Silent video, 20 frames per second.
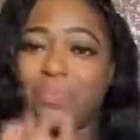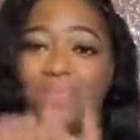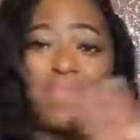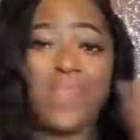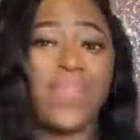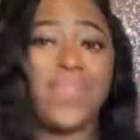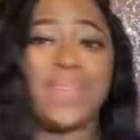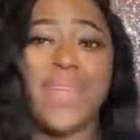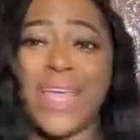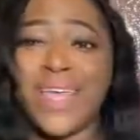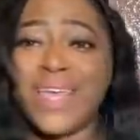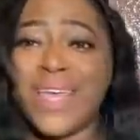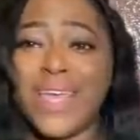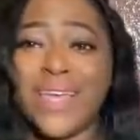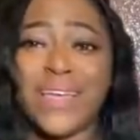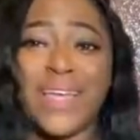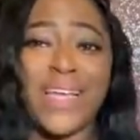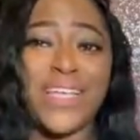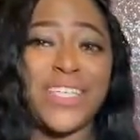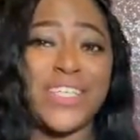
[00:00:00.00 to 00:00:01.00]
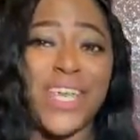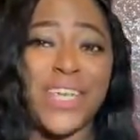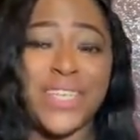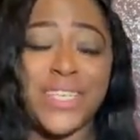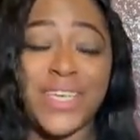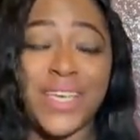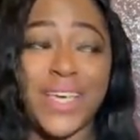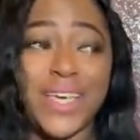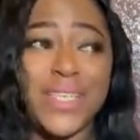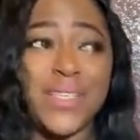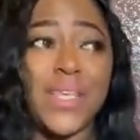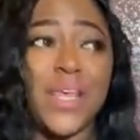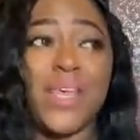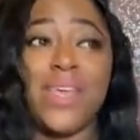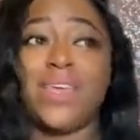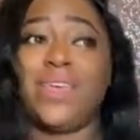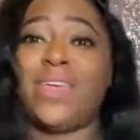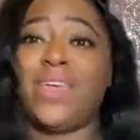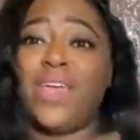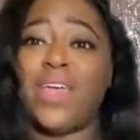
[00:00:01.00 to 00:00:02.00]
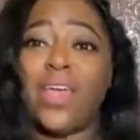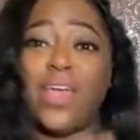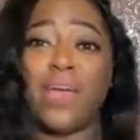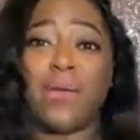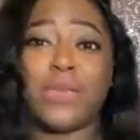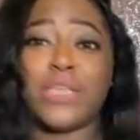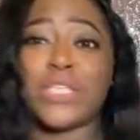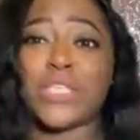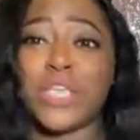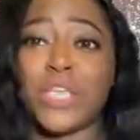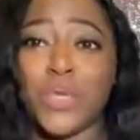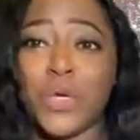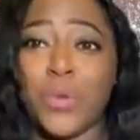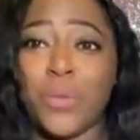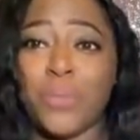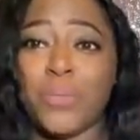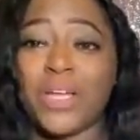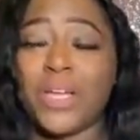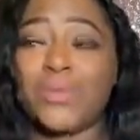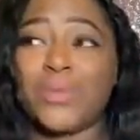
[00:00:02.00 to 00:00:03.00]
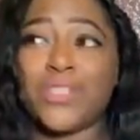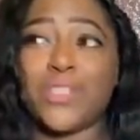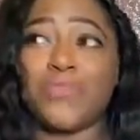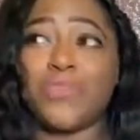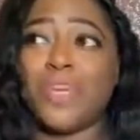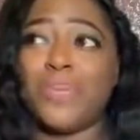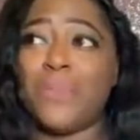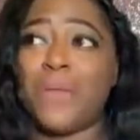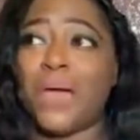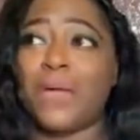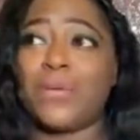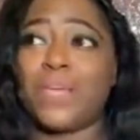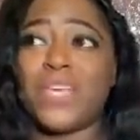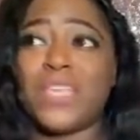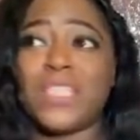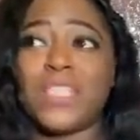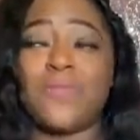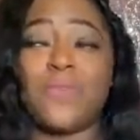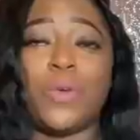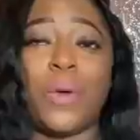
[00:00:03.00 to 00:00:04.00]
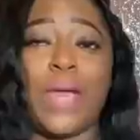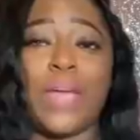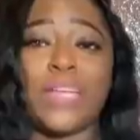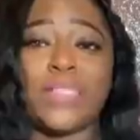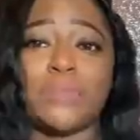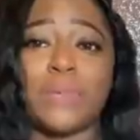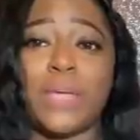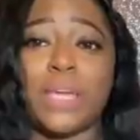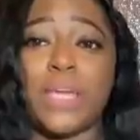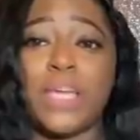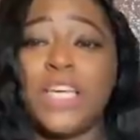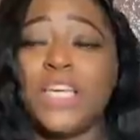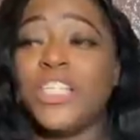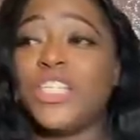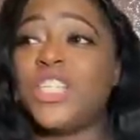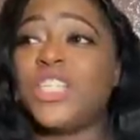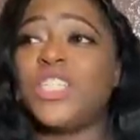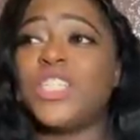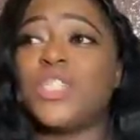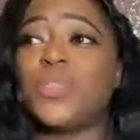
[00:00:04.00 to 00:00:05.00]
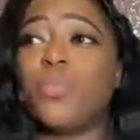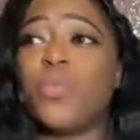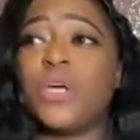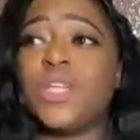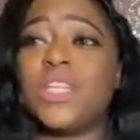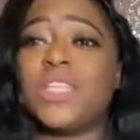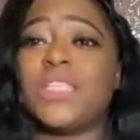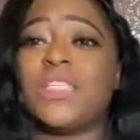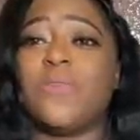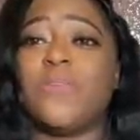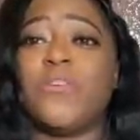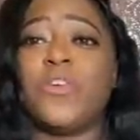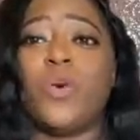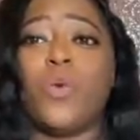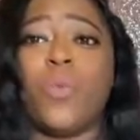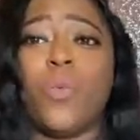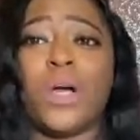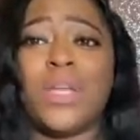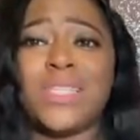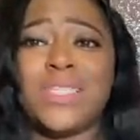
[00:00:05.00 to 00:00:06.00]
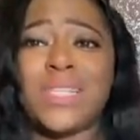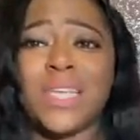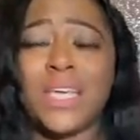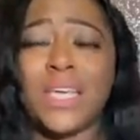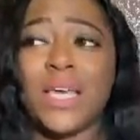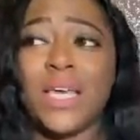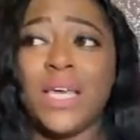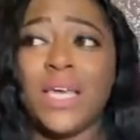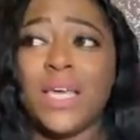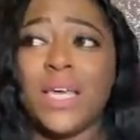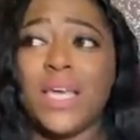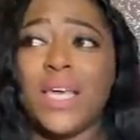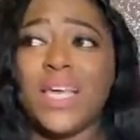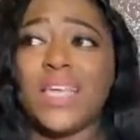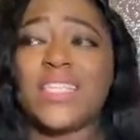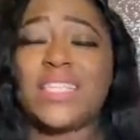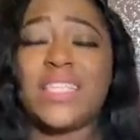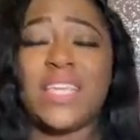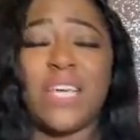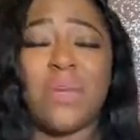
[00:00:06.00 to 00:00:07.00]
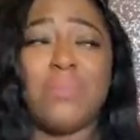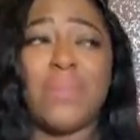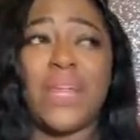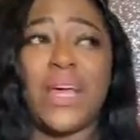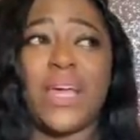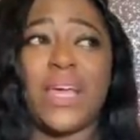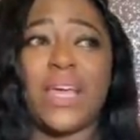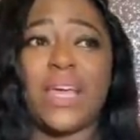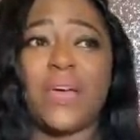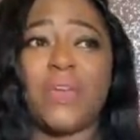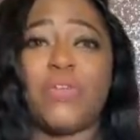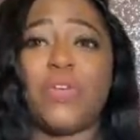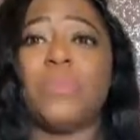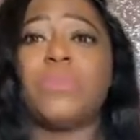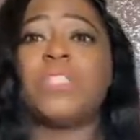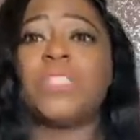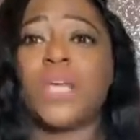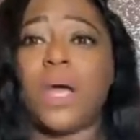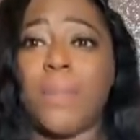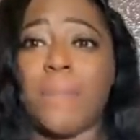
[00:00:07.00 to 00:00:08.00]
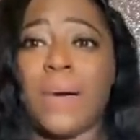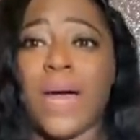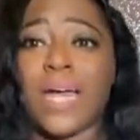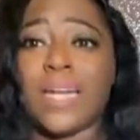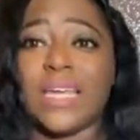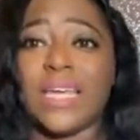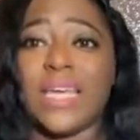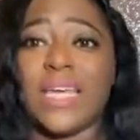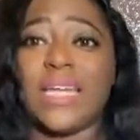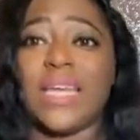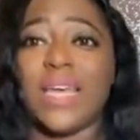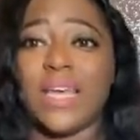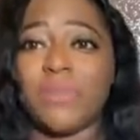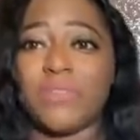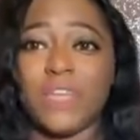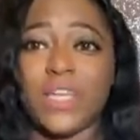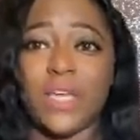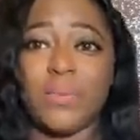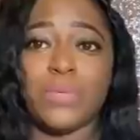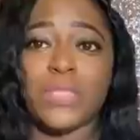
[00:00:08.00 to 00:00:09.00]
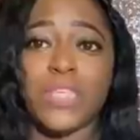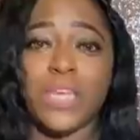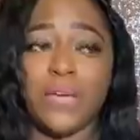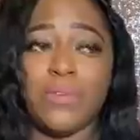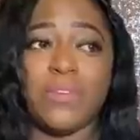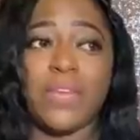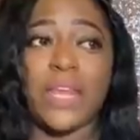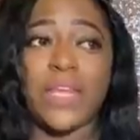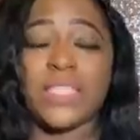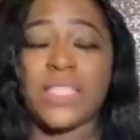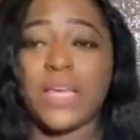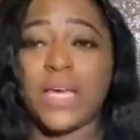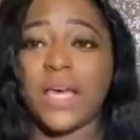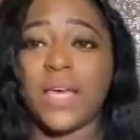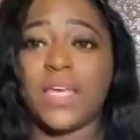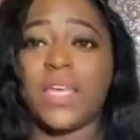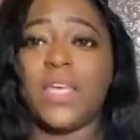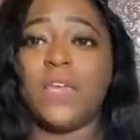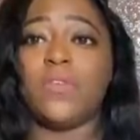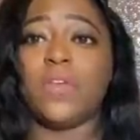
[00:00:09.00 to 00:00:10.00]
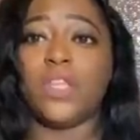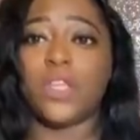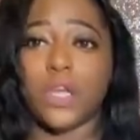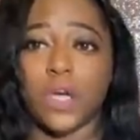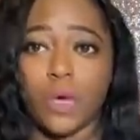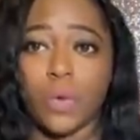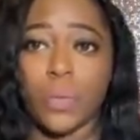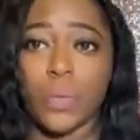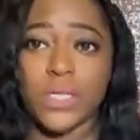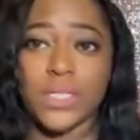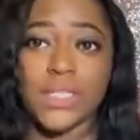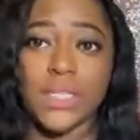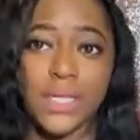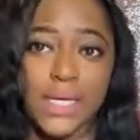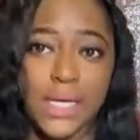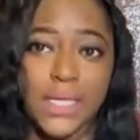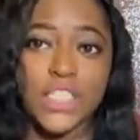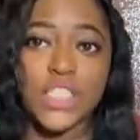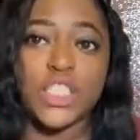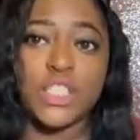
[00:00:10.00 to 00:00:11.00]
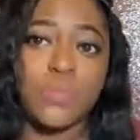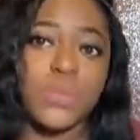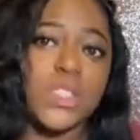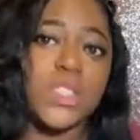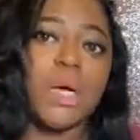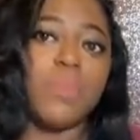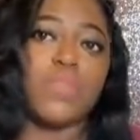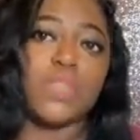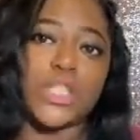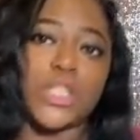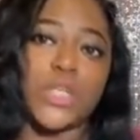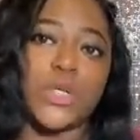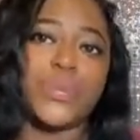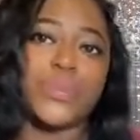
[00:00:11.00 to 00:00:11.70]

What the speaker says: They shared the kiss. Yeah, it was cute, but it was a rebound kiss if you ask me. She just wanted to feel wanted, it seemed like, from somebody, and Anthony was giving that to her, even though, once again, she was number two.